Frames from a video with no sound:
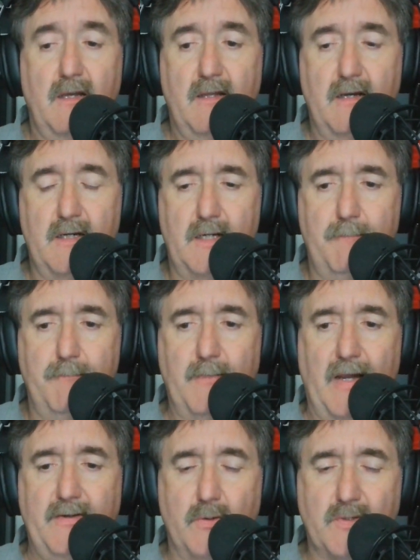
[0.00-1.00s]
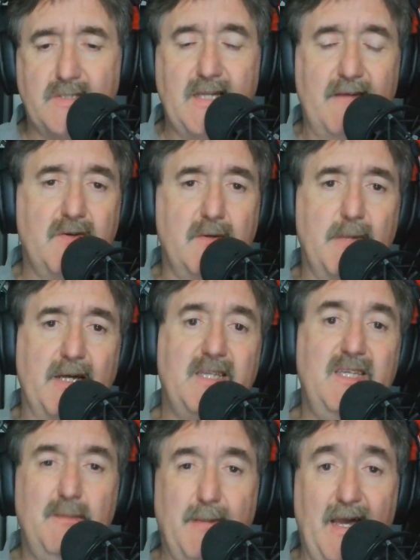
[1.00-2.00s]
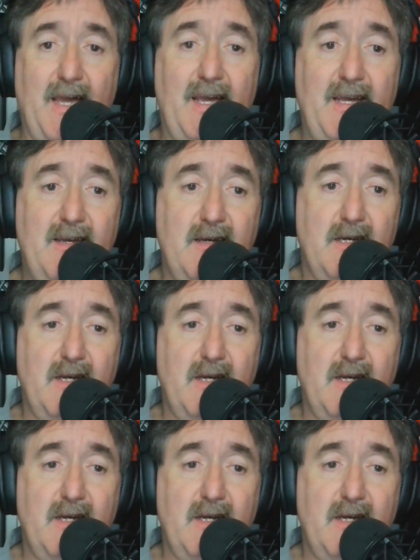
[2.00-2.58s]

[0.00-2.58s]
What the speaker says: I noticed that from like eBay